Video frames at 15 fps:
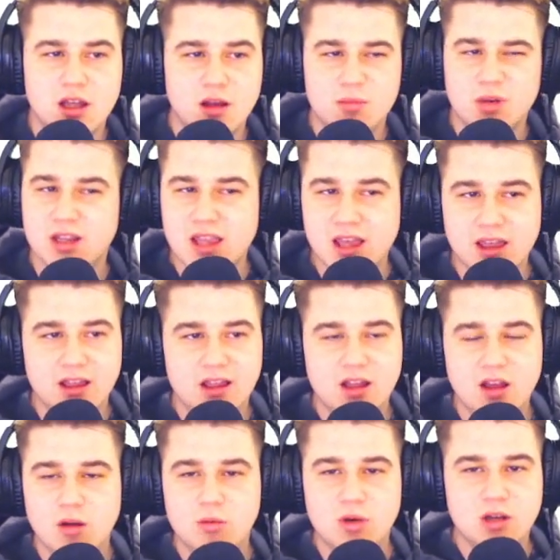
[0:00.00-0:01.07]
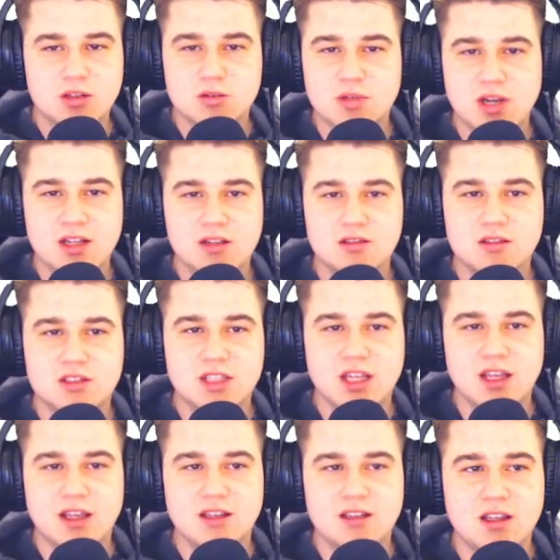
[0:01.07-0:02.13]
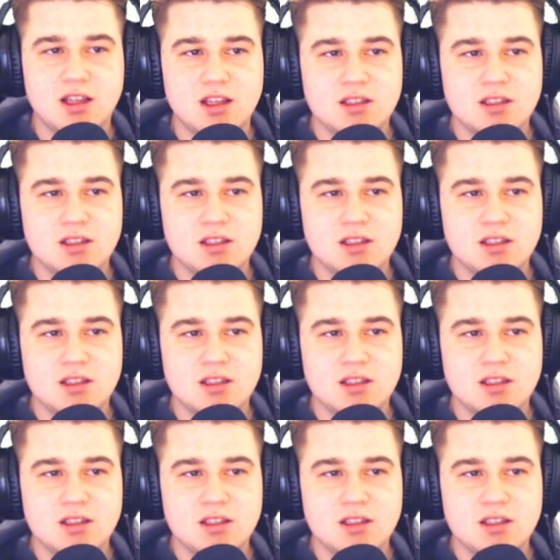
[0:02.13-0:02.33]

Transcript: But yeah, what I just want to end on saying,